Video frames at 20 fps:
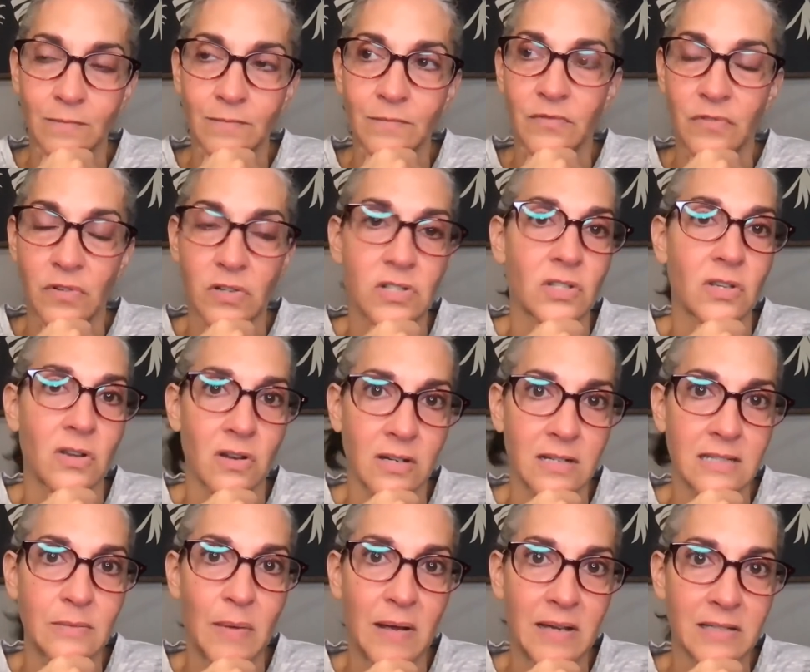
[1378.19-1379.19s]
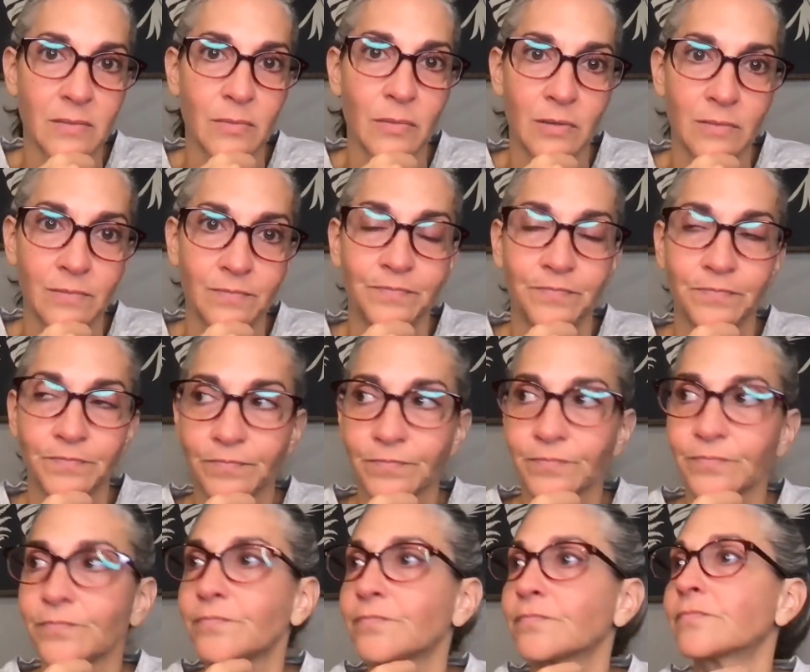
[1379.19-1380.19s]
for as long as possible.
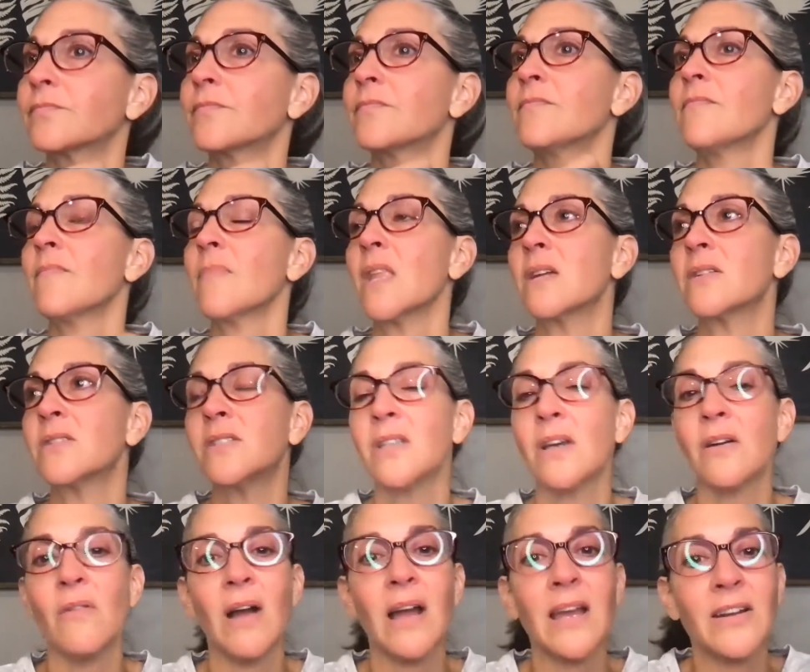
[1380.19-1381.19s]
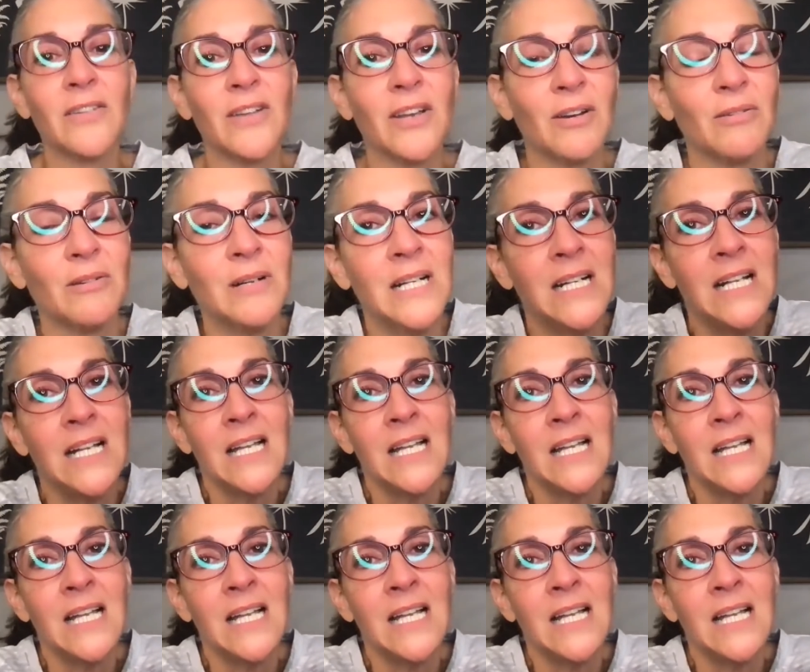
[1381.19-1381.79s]
So I don't know.